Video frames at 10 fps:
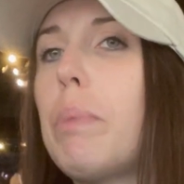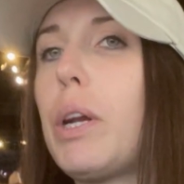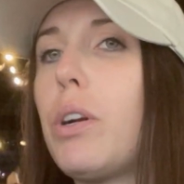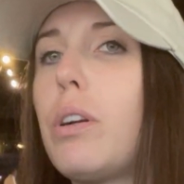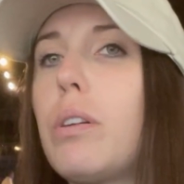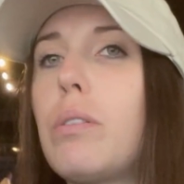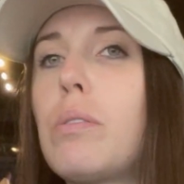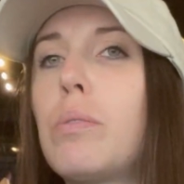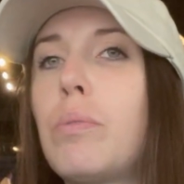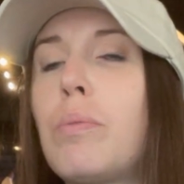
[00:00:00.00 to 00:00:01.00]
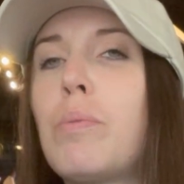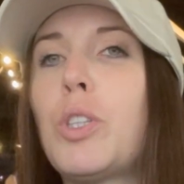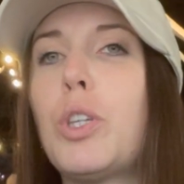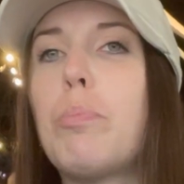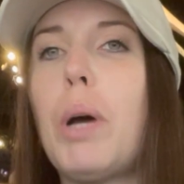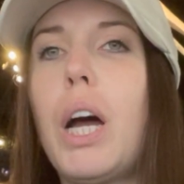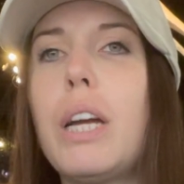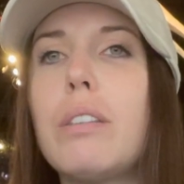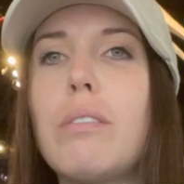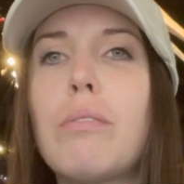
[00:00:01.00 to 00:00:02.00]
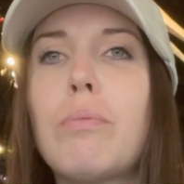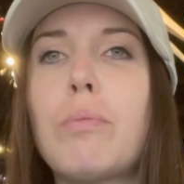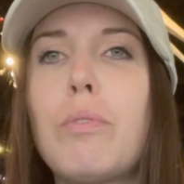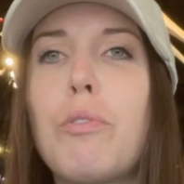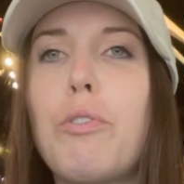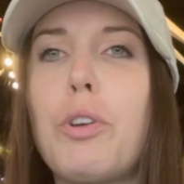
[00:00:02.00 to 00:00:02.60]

better spot for